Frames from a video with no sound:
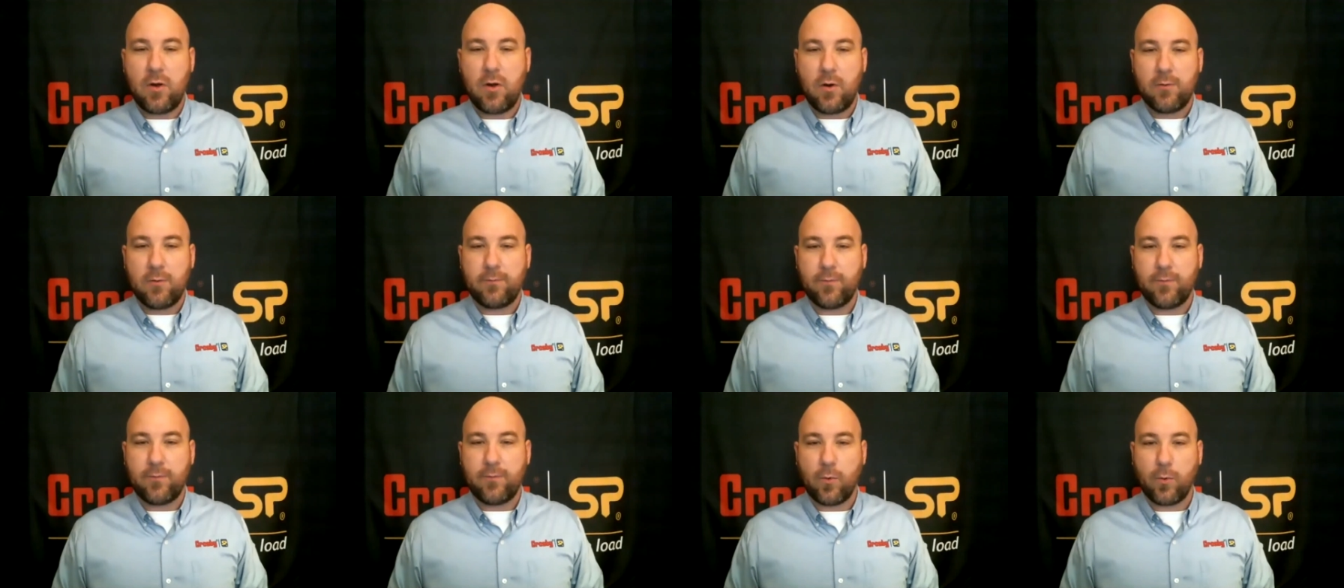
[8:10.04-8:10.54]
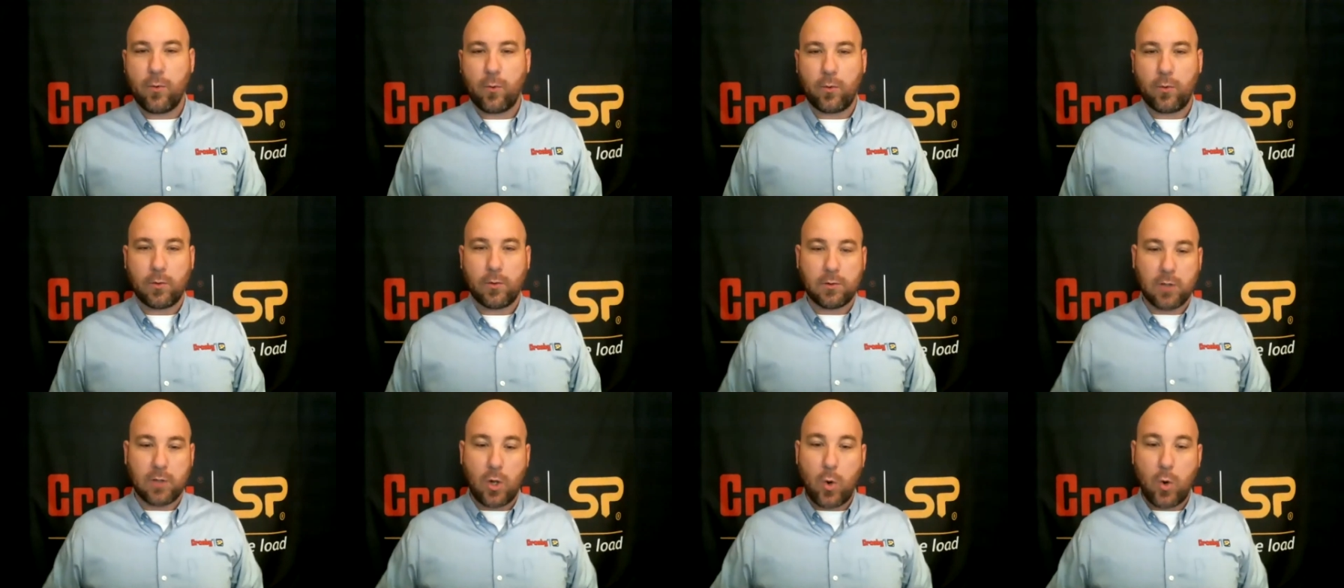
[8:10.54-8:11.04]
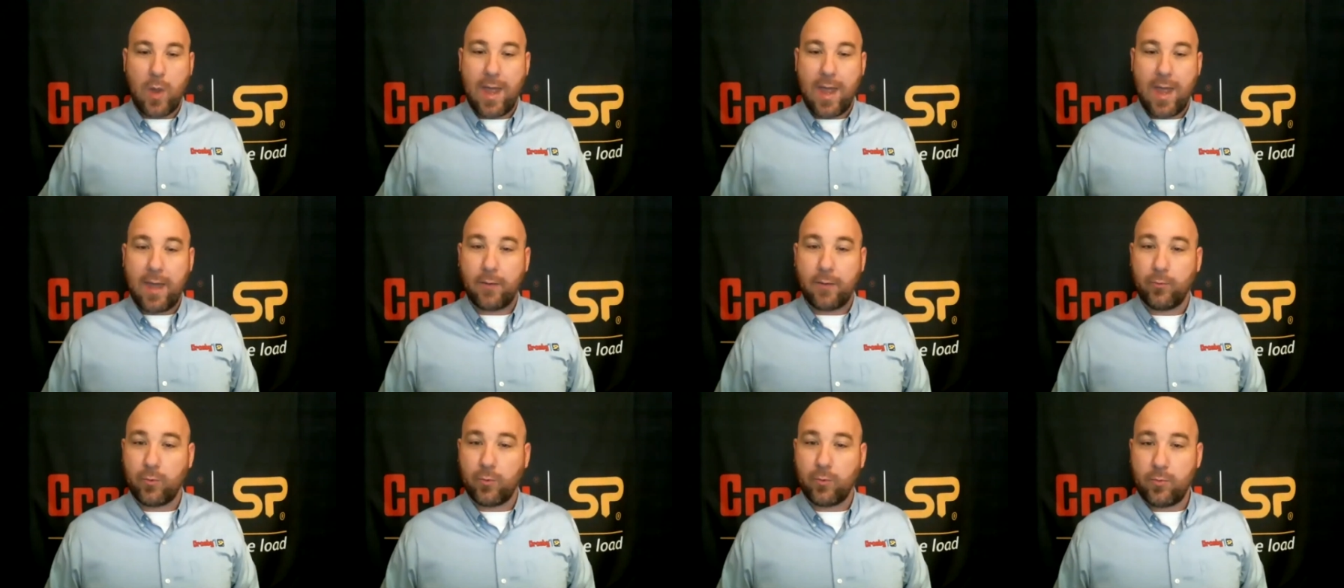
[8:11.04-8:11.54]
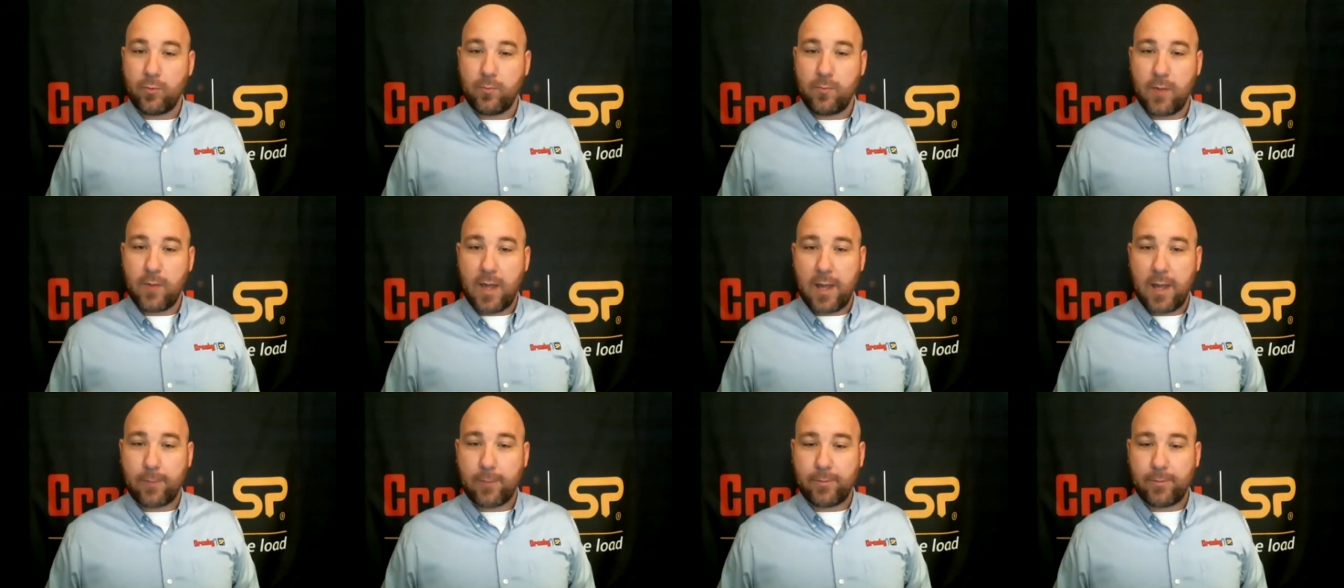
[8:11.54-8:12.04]
for low headroom
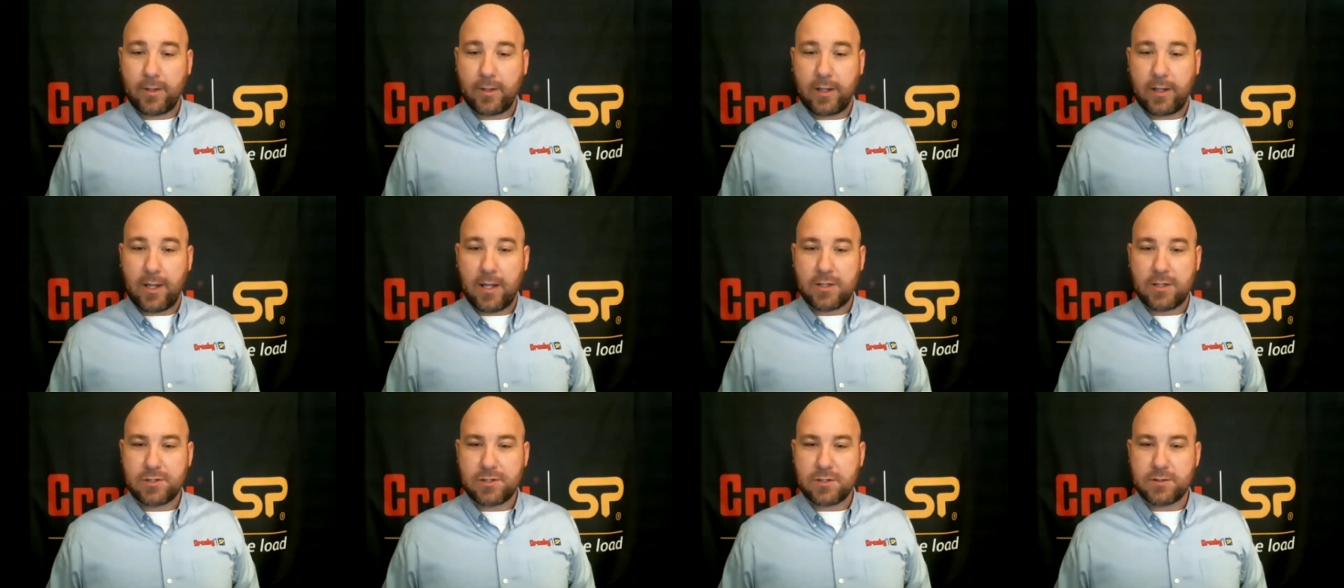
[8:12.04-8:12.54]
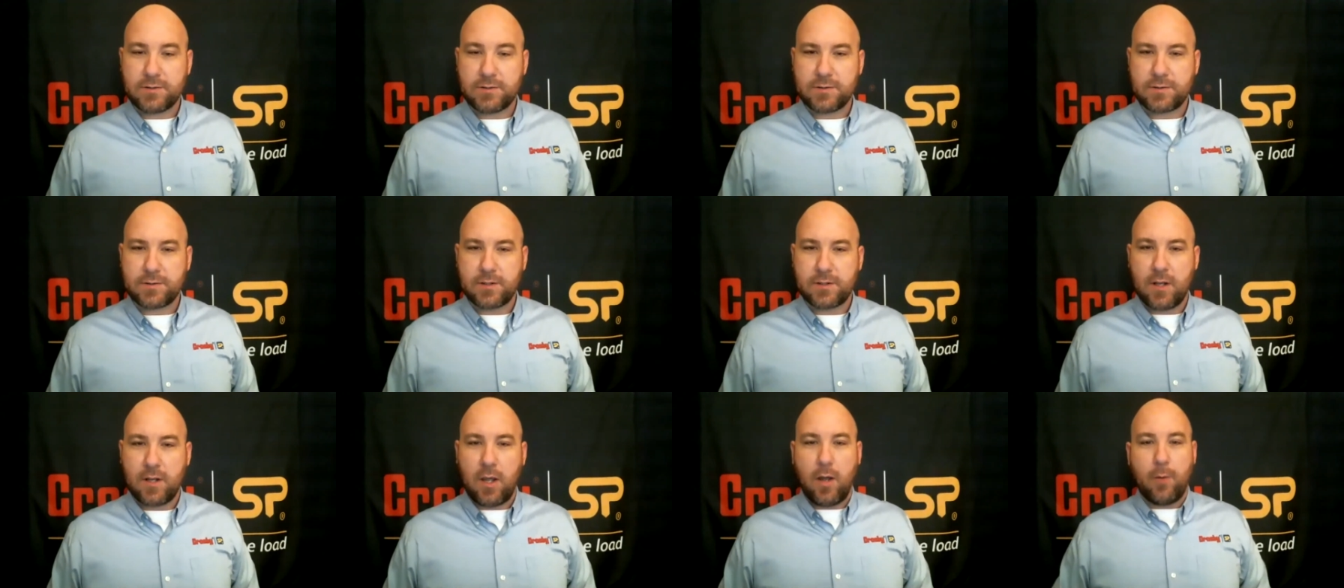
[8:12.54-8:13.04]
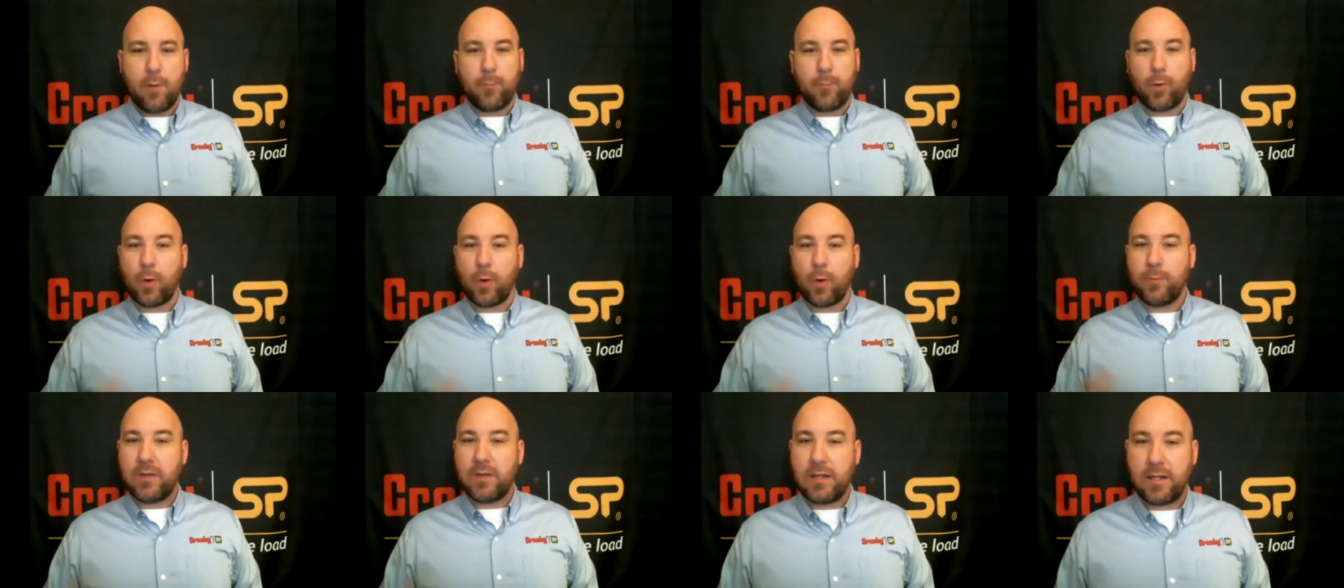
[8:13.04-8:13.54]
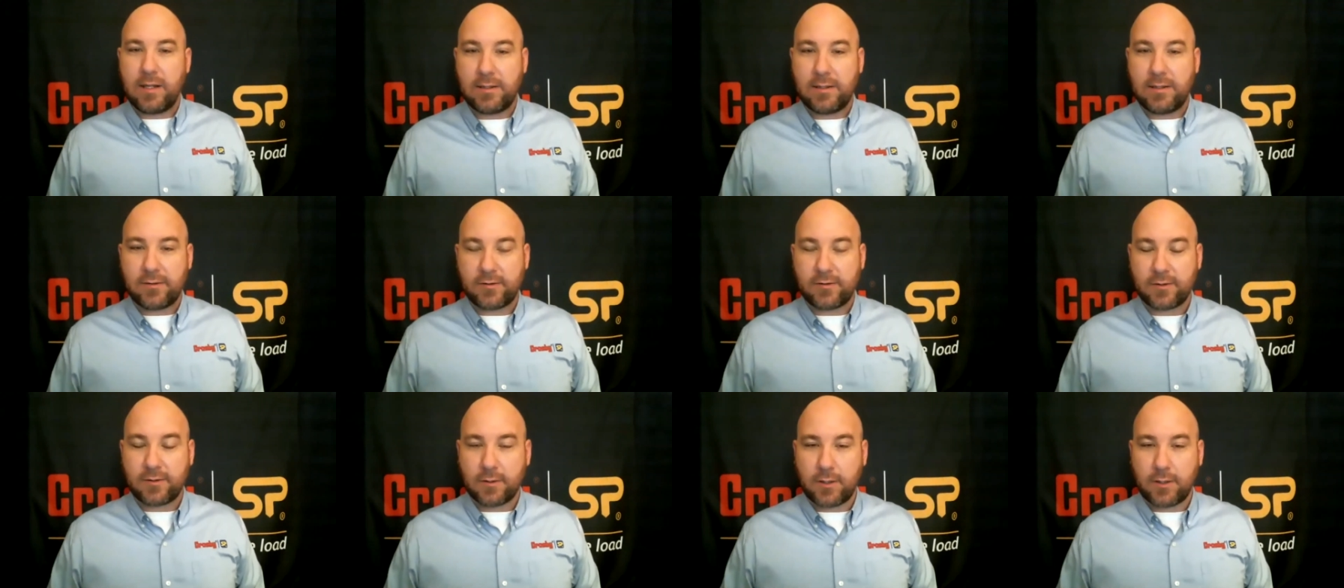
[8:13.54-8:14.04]
applications, permanent
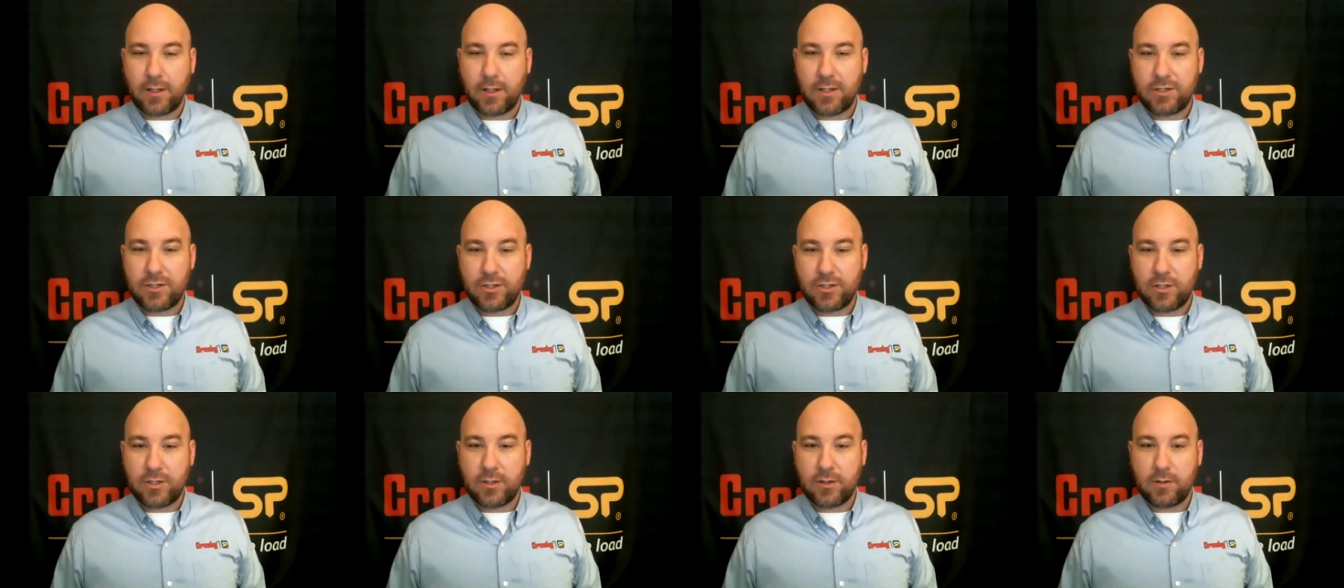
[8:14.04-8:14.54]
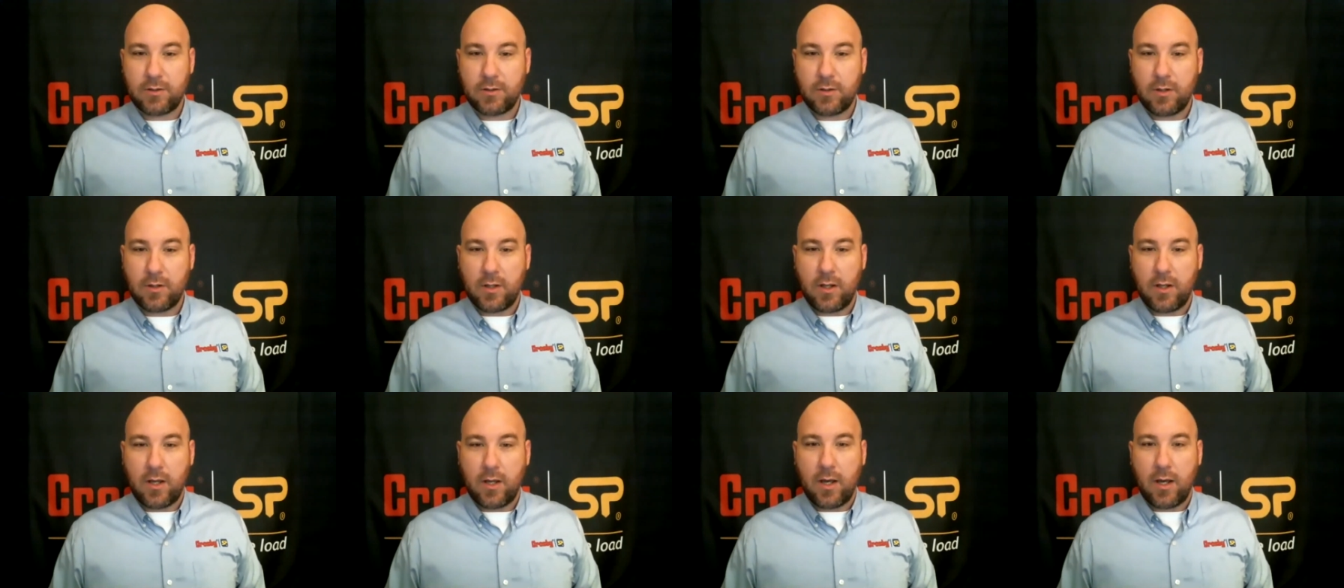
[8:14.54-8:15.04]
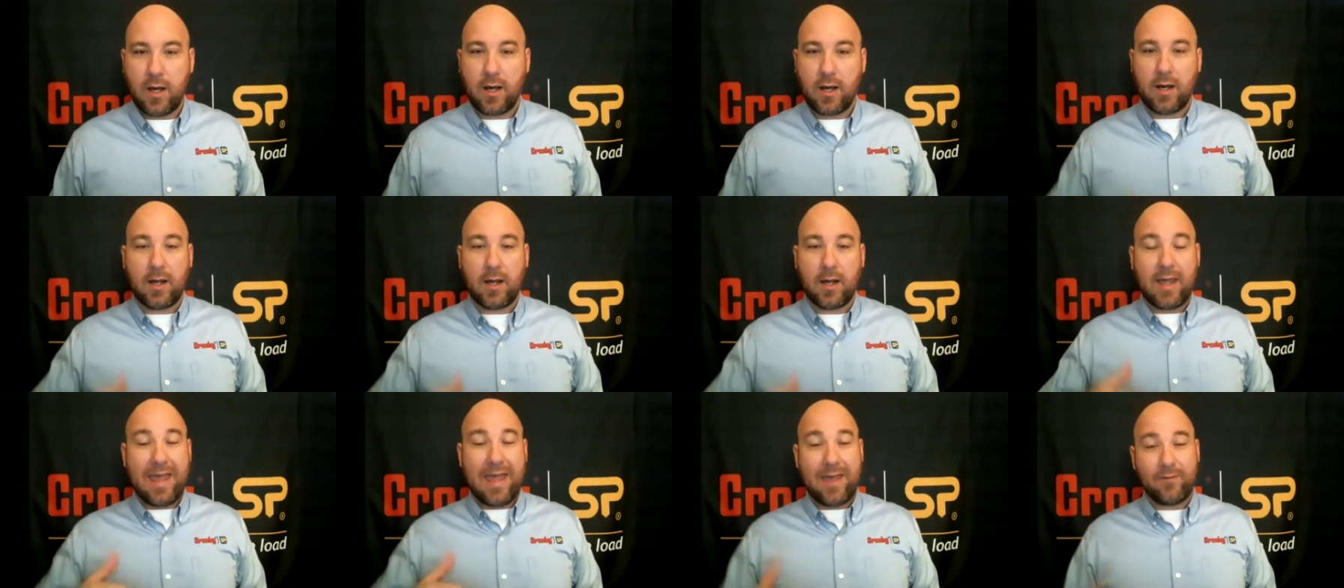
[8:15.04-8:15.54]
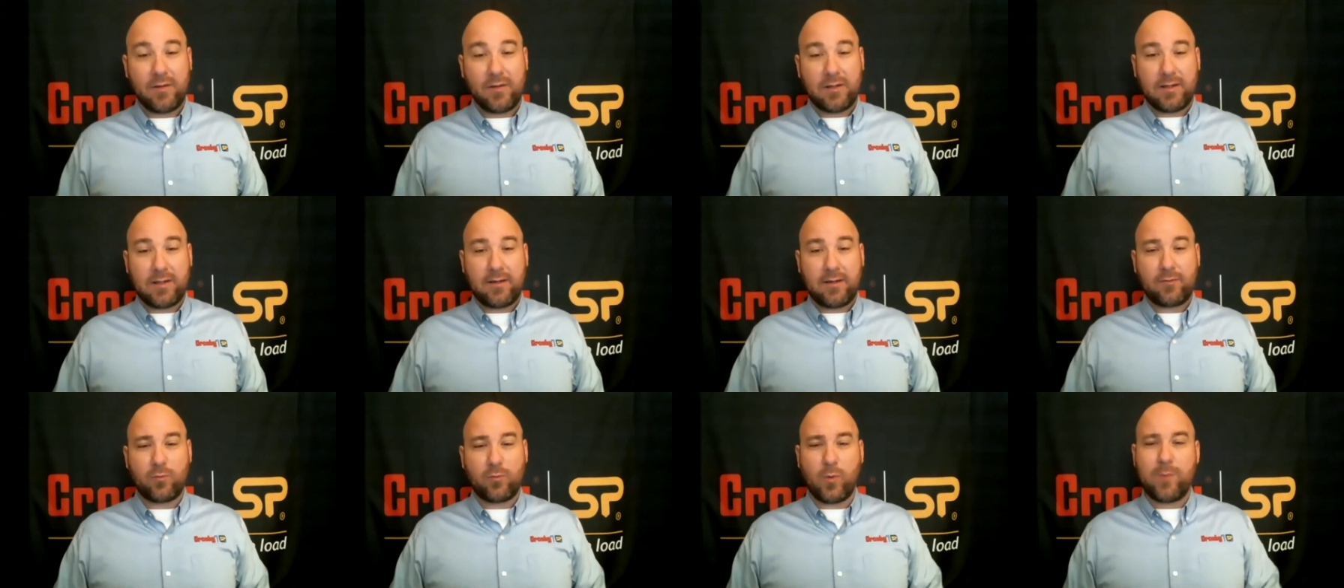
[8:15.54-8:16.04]
installation, uh, heavy lift.